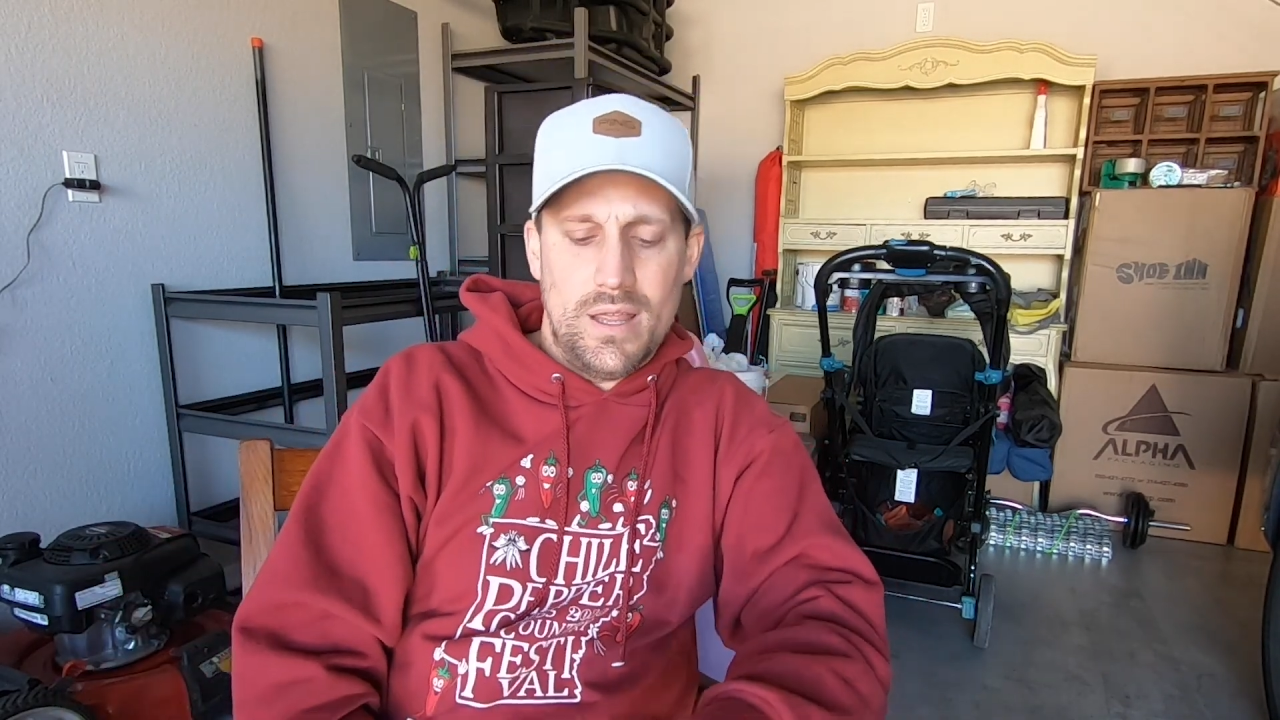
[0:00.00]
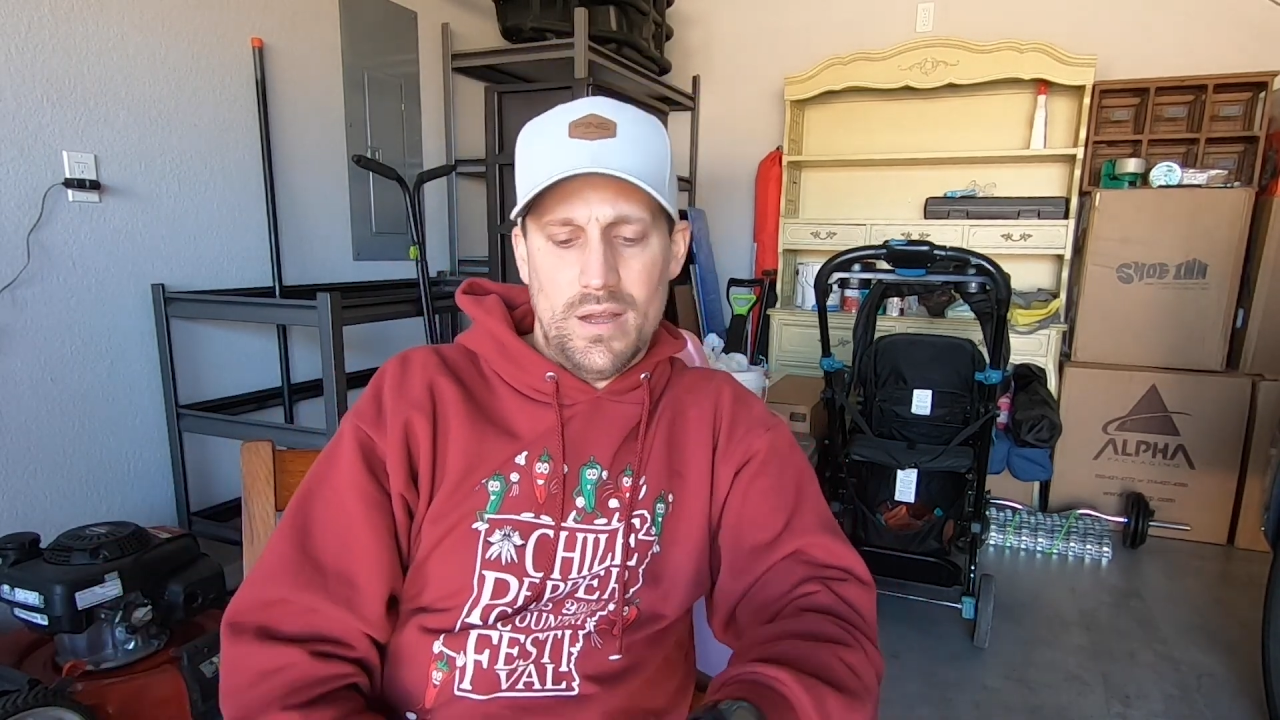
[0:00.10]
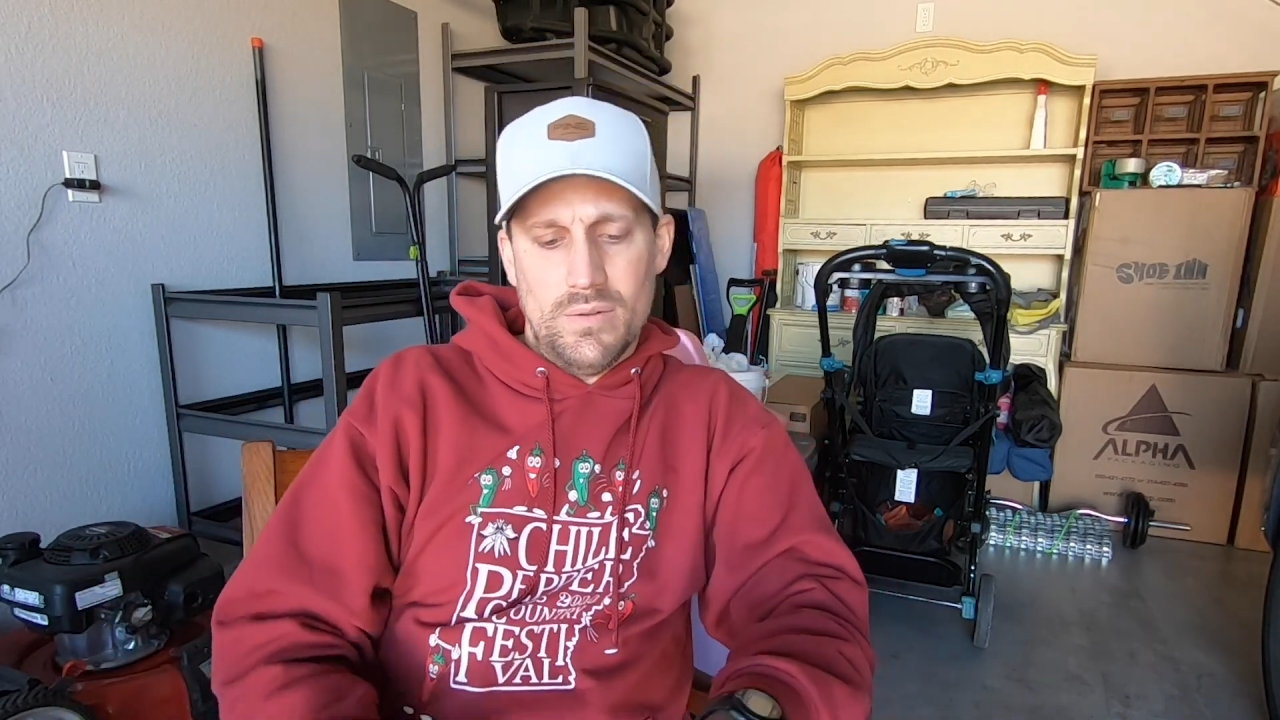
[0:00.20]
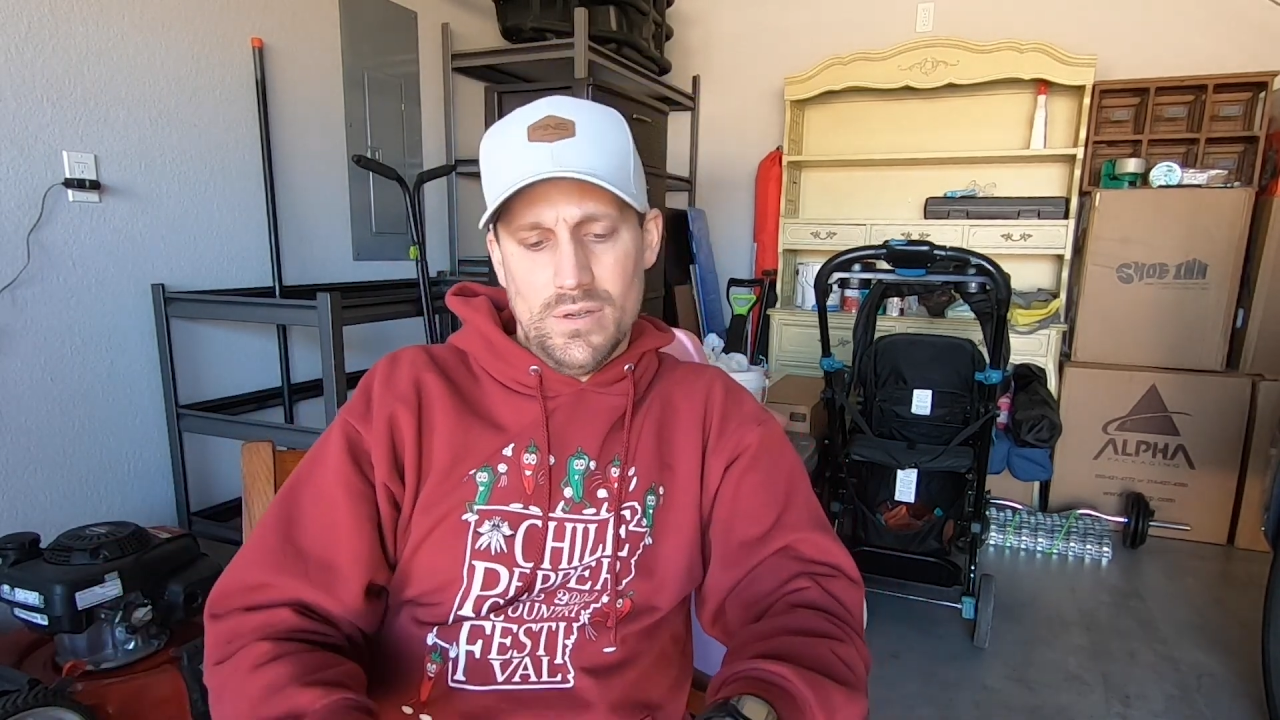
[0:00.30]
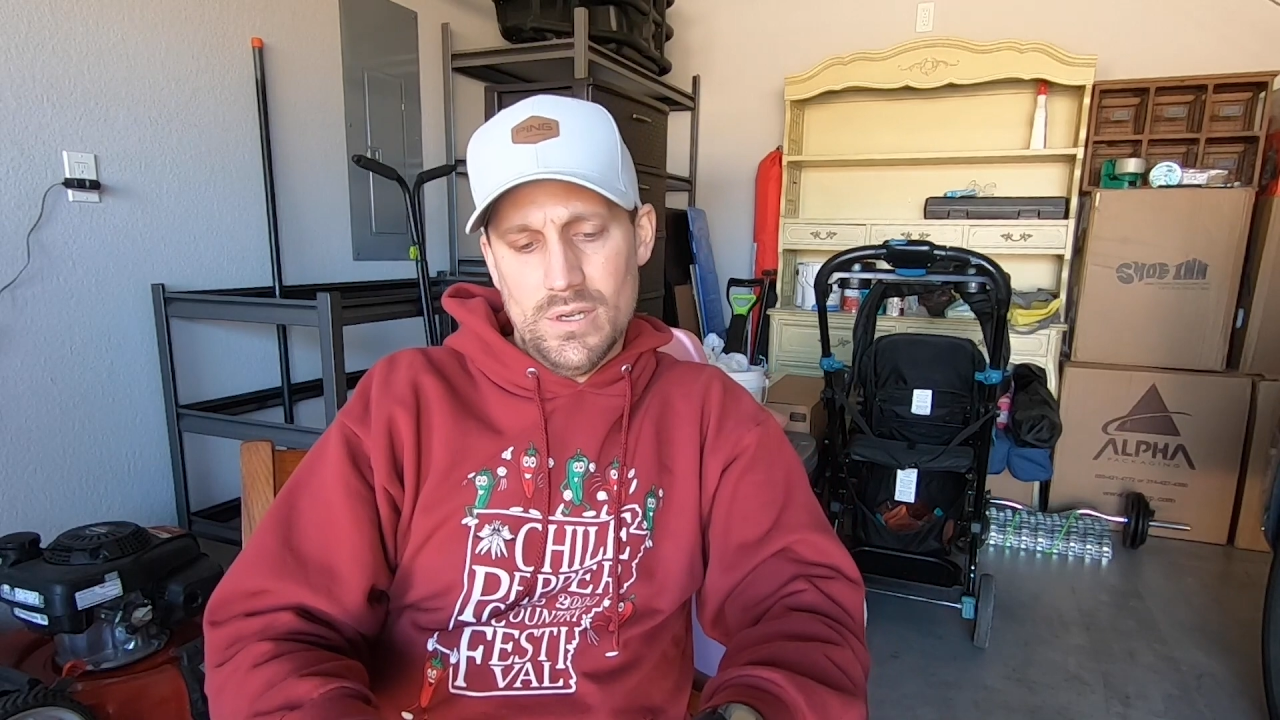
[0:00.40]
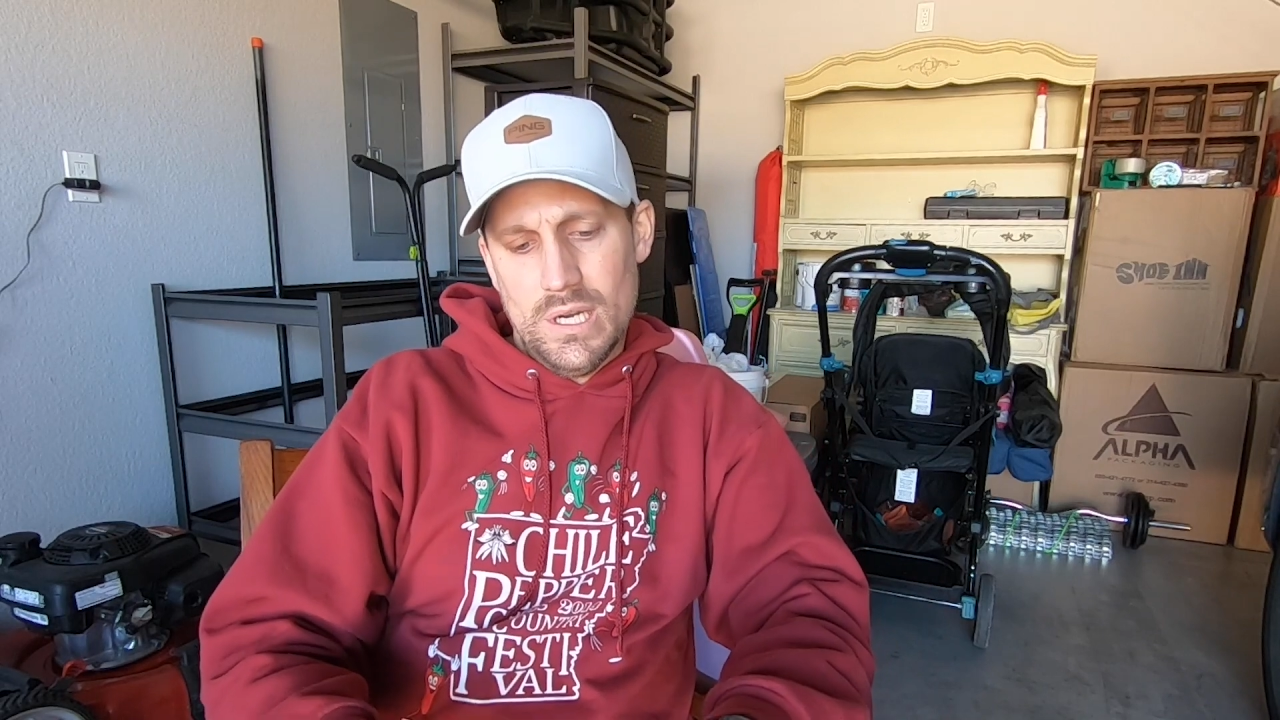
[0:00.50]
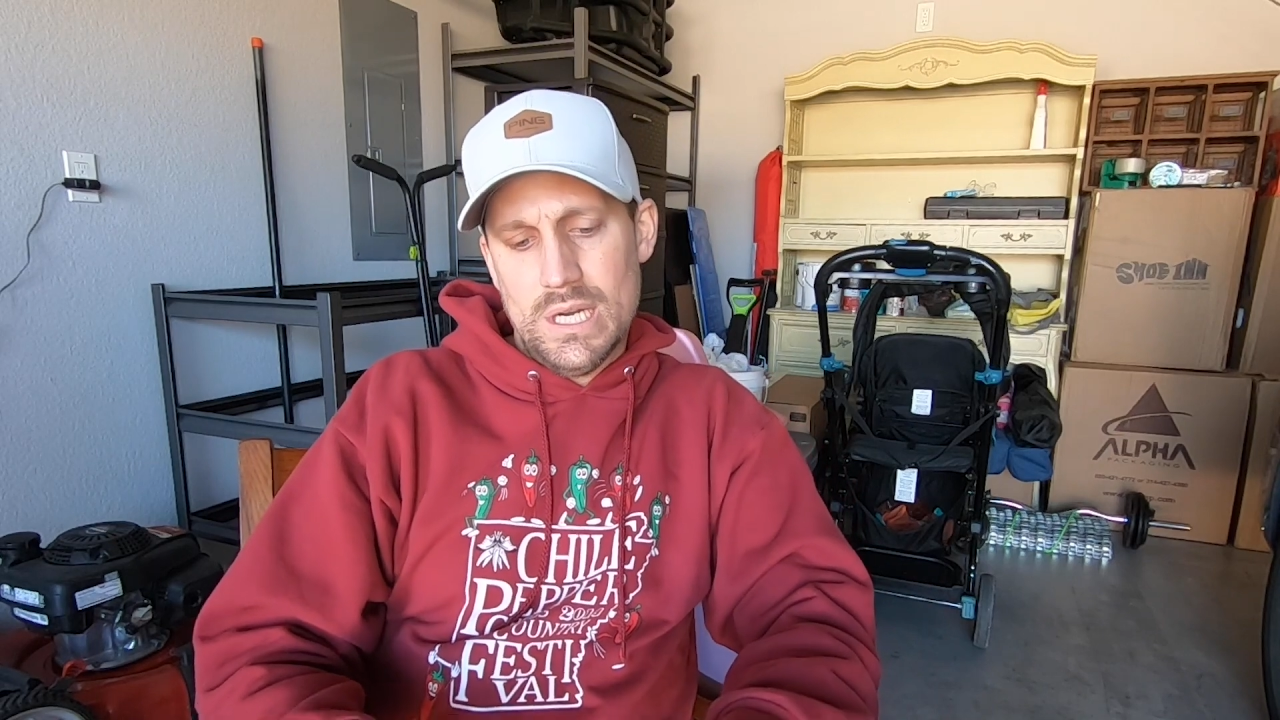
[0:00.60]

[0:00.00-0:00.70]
and I thought, well,